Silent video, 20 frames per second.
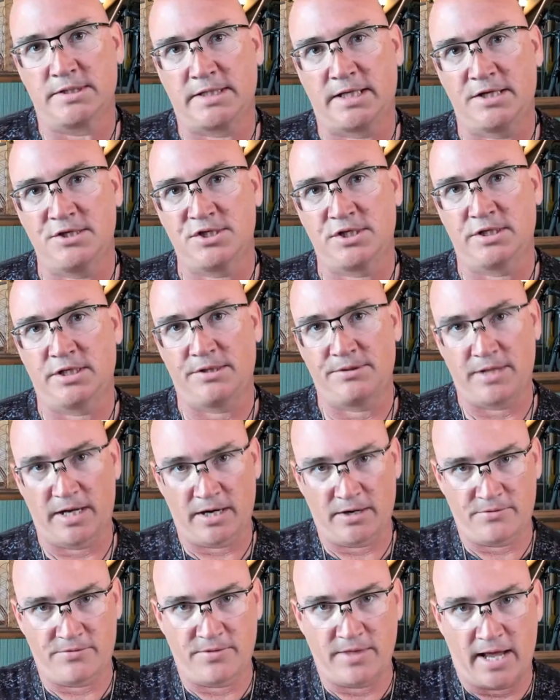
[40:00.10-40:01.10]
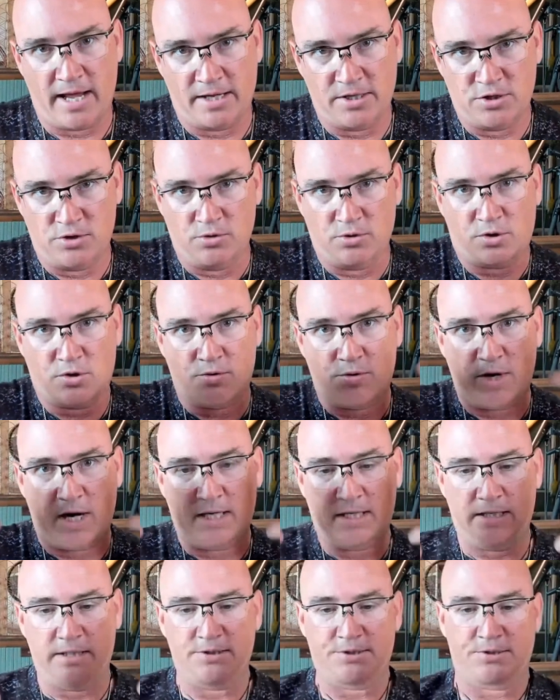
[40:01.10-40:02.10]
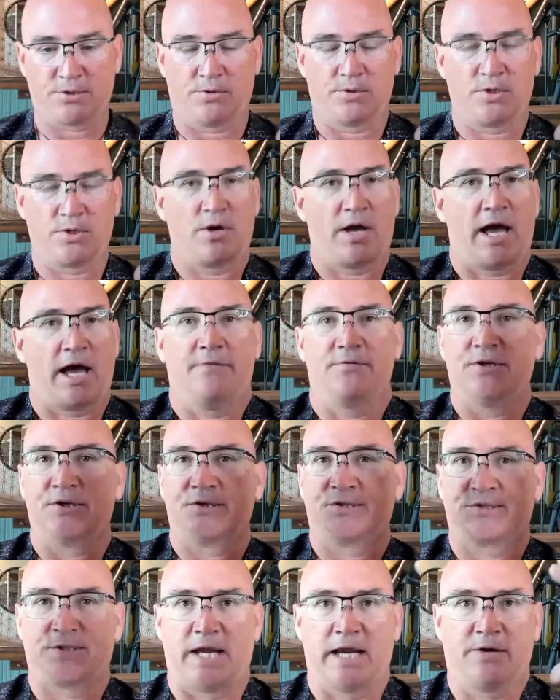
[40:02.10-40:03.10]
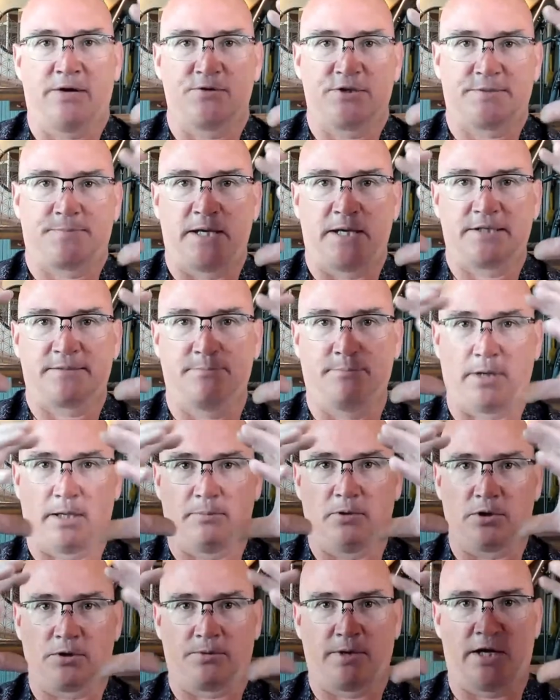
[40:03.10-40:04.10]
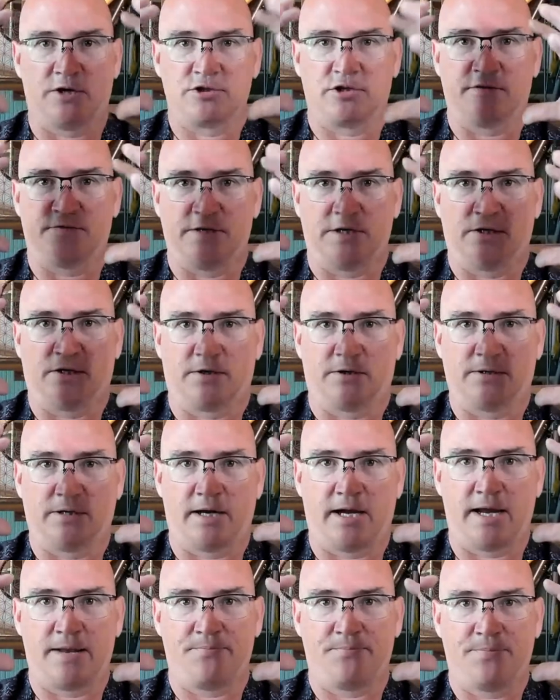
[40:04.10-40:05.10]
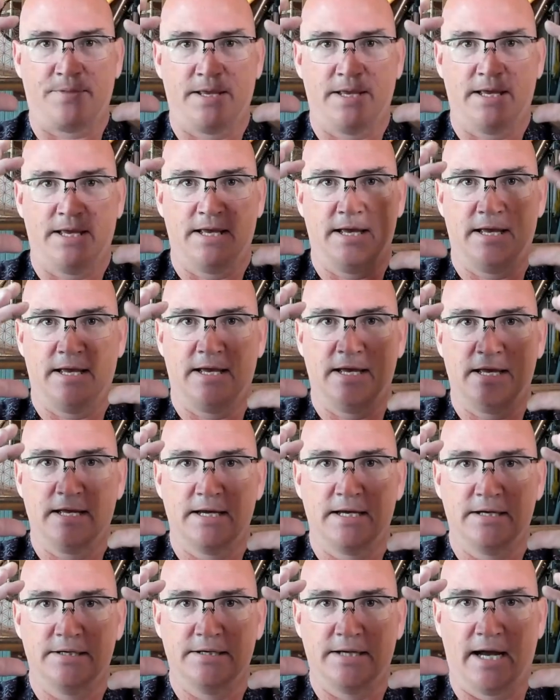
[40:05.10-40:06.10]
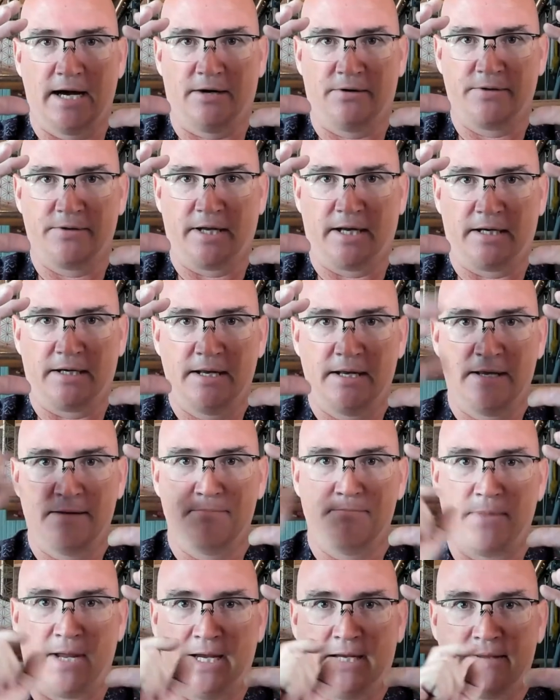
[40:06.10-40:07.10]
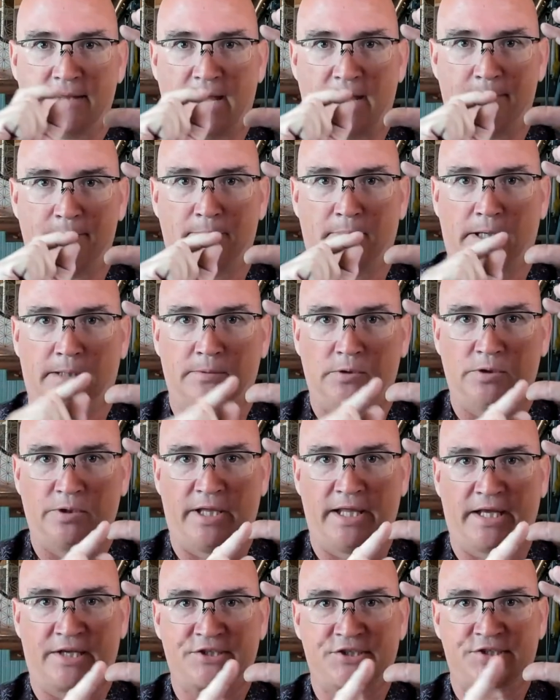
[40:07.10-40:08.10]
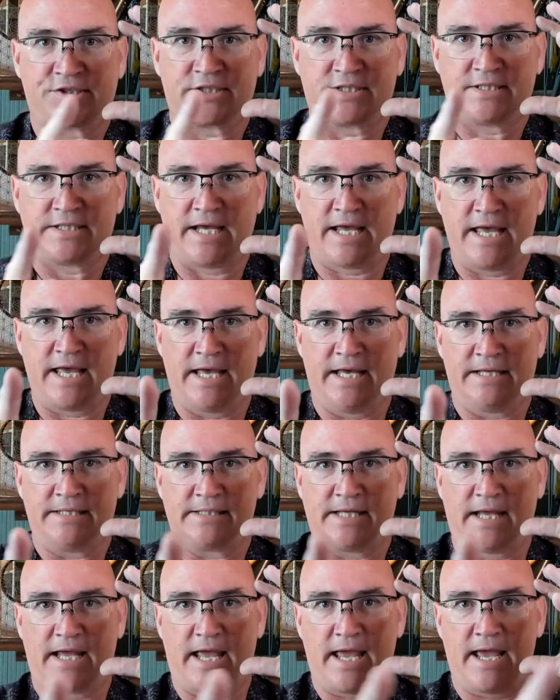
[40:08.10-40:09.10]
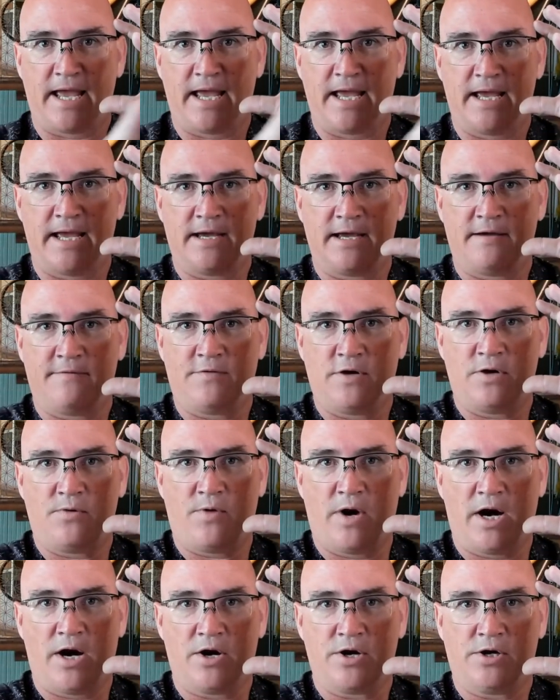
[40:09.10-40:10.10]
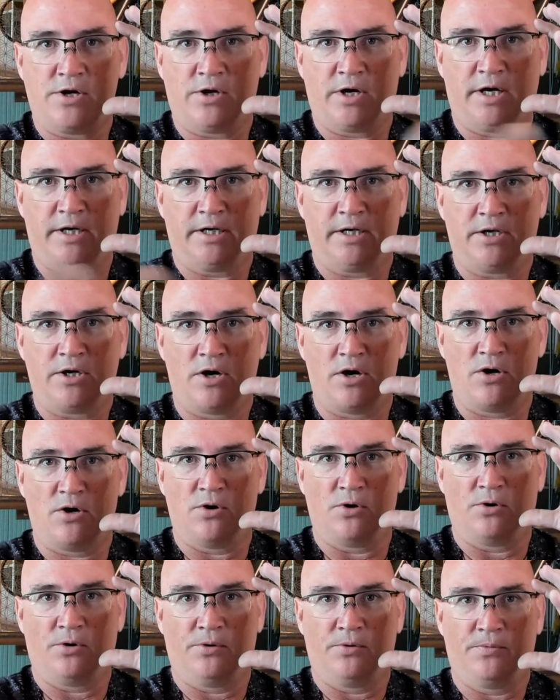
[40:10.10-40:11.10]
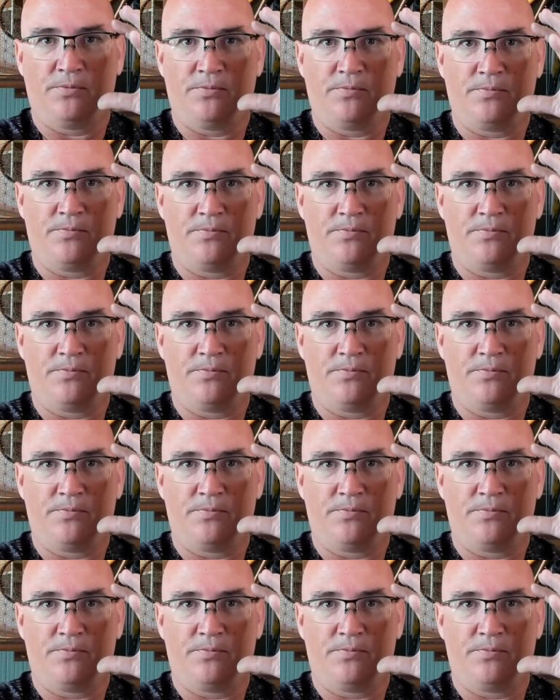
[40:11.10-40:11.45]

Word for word: intention in there that you're creating. So you have this sacred space bubble around your vehicle, right? Now then, make that bubble extend everywhere you're going to go.